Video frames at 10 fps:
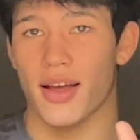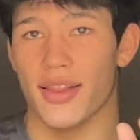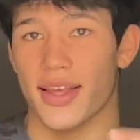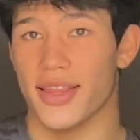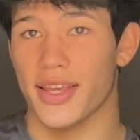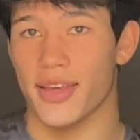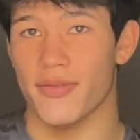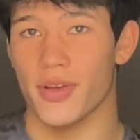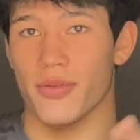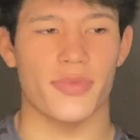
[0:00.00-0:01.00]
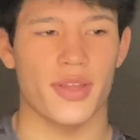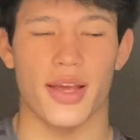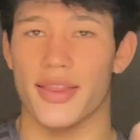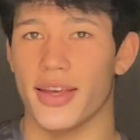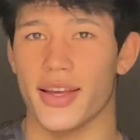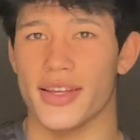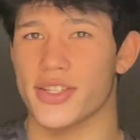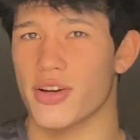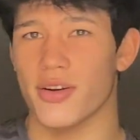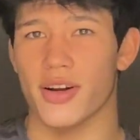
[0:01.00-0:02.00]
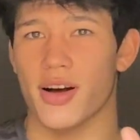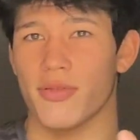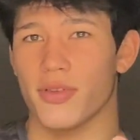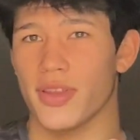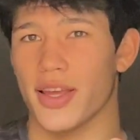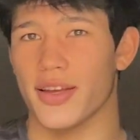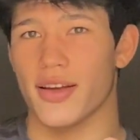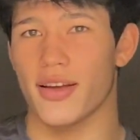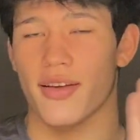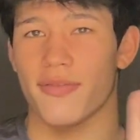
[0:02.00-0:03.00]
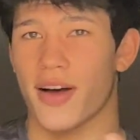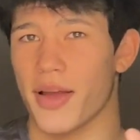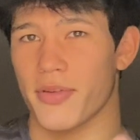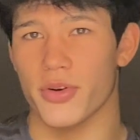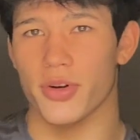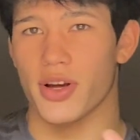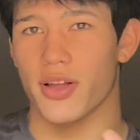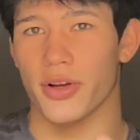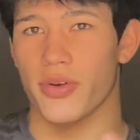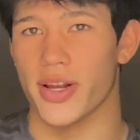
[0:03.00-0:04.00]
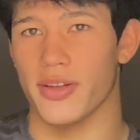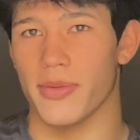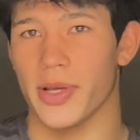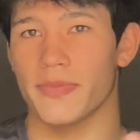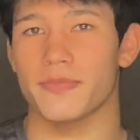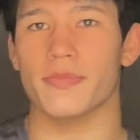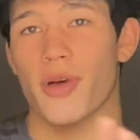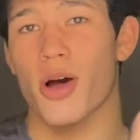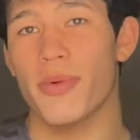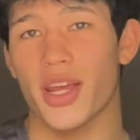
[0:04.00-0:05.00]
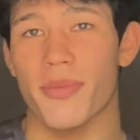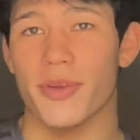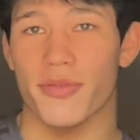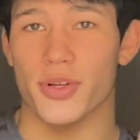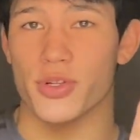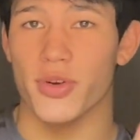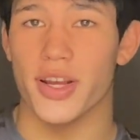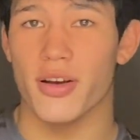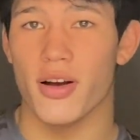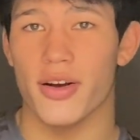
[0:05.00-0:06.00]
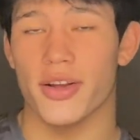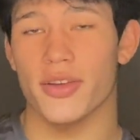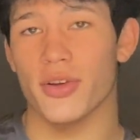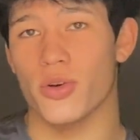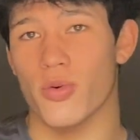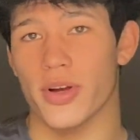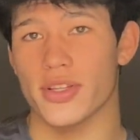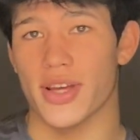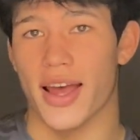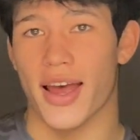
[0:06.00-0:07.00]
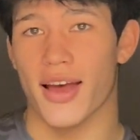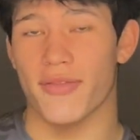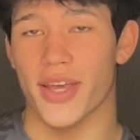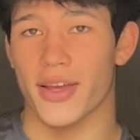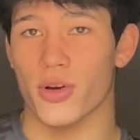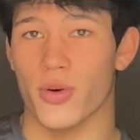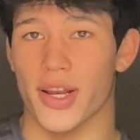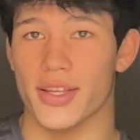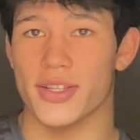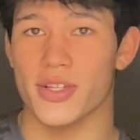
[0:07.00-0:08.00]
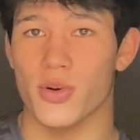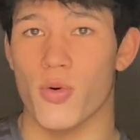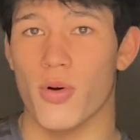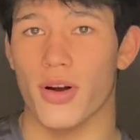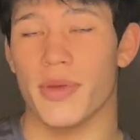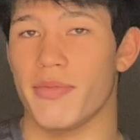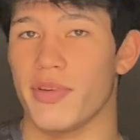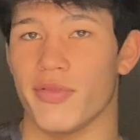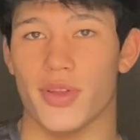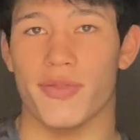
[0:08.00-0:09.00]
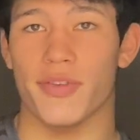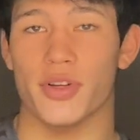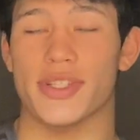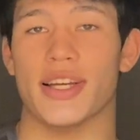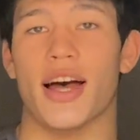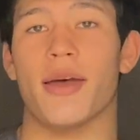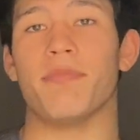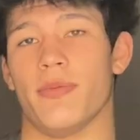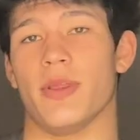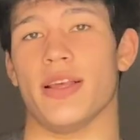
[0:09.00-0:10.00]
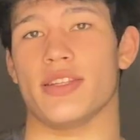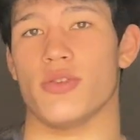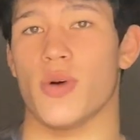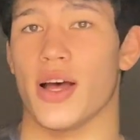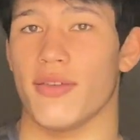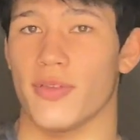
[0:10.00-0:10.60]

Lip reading: that they give you. I think I started off with like a $500 credit limit. By opening up your first credit card, you're going to have a credit score, maybe for the first time, unless you have